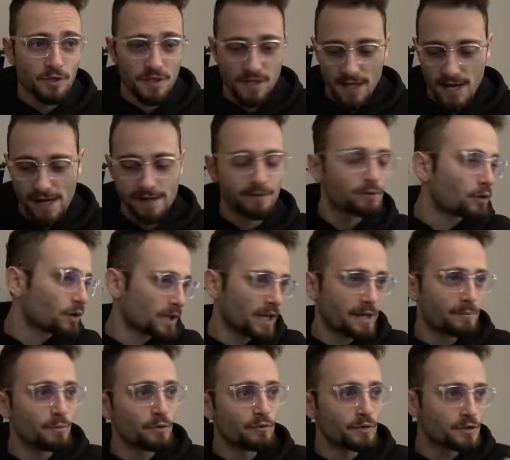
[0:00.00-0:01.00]
c eight, or
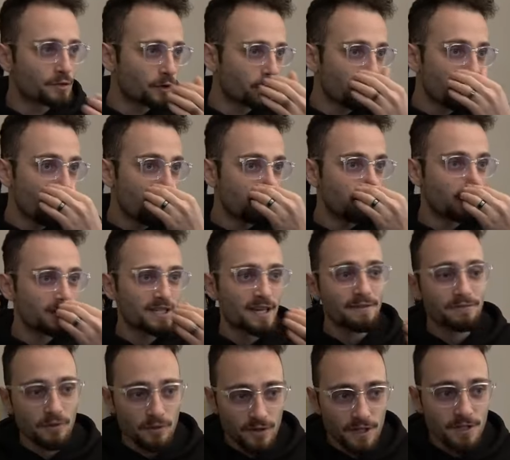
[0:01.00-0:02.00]
like move his rook, because
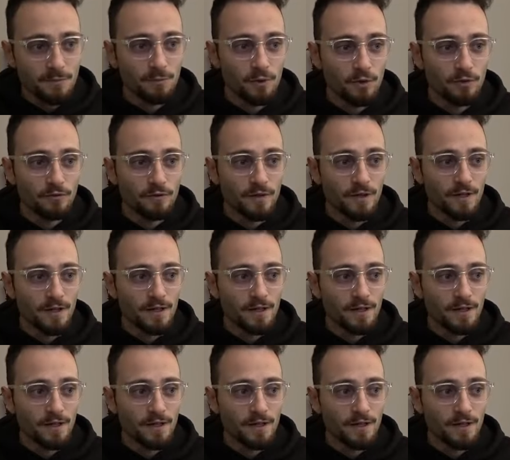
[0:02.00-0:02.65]
after this move,